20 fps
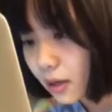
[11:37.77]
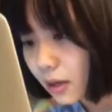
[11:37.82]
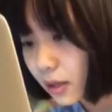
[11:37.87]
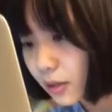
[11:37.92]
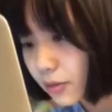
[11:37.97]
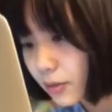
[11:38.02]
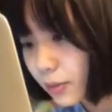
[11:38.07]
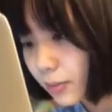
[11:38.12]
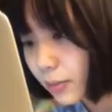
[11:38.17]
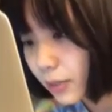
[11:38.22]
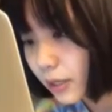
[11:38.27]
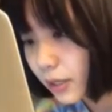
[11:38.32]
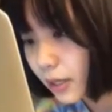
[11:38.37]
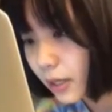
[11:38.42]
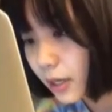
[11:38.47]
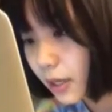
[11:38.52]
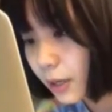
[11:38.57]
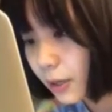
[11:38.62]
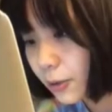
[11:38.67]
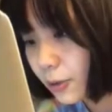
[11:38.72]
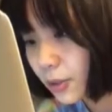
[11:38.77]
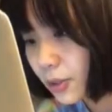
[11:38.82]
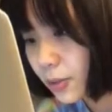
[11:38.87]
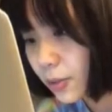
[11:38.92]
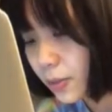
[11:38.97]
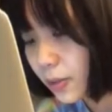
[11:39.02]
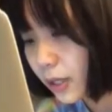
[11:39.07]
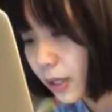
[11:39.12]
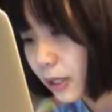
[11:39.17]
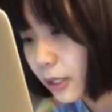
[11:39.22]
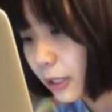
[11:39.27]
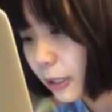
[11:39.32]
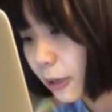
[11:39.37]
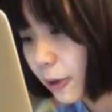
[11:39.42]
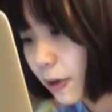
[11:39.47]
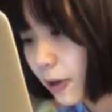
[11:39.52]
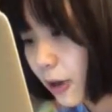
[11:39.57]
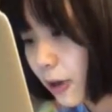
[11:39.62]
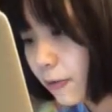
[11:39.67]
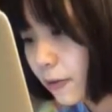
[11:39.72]
of the play he was planning
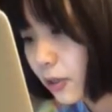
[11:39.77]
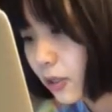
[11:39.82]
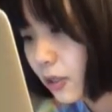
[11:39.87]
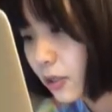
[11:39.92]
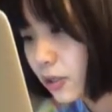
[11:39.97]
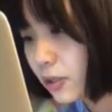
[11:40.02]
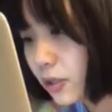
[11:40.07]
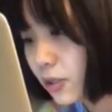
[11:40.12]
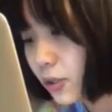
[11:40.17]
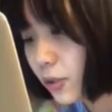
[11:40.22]
on having us